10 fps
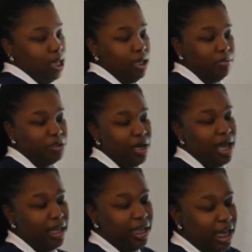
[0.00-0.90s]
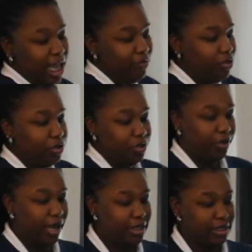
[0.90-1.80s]
Mr. Allen, can I have you turn your
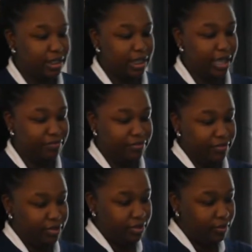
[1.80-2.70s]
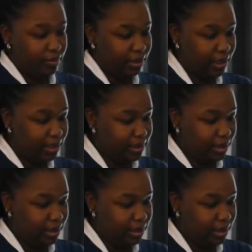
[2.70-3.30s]
head to the left, please?